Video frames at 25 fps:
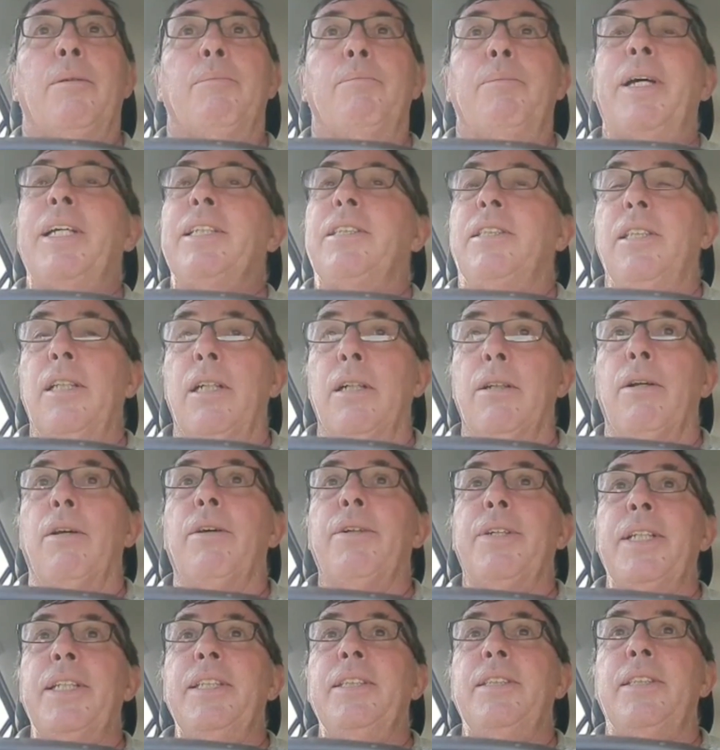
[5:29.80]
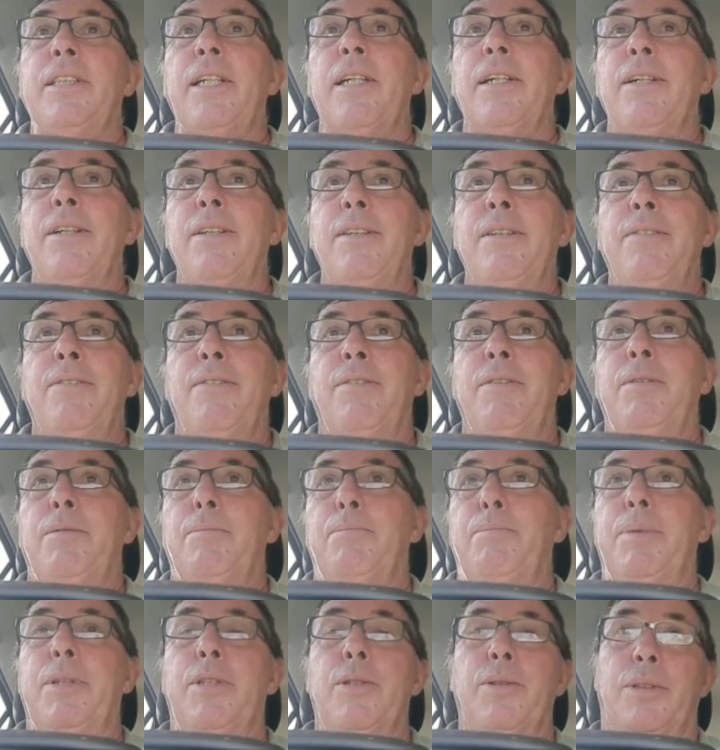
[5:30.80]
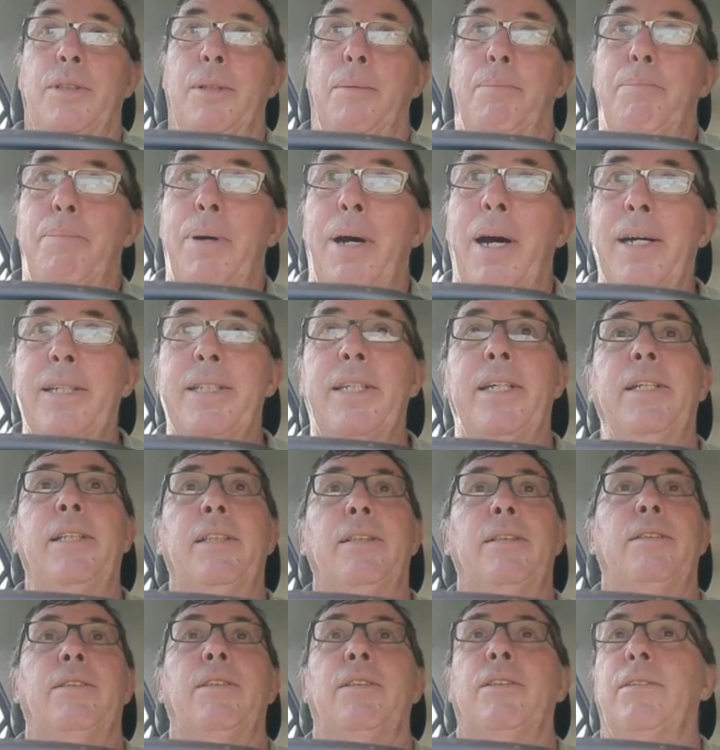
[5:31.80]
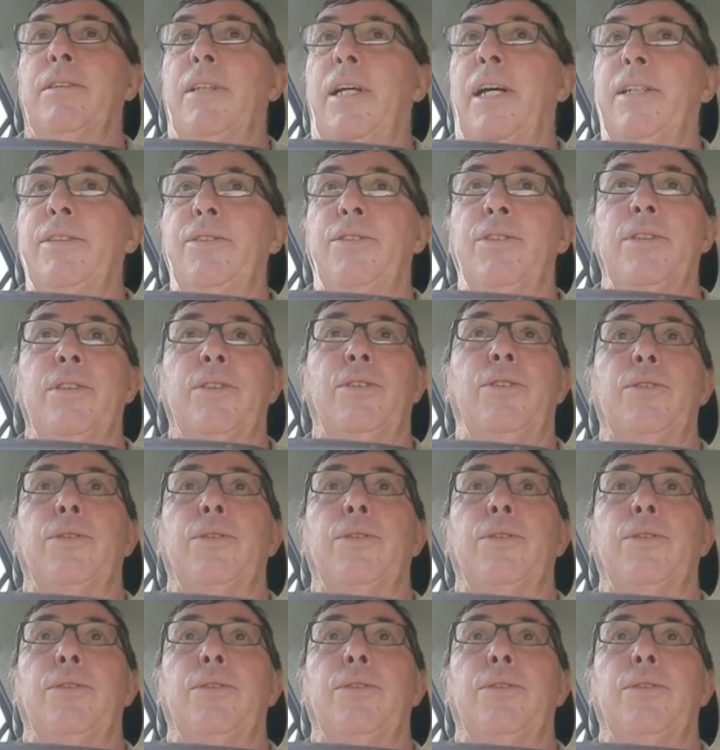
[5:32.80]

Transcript: Makes it a lot easier because the packing, Angela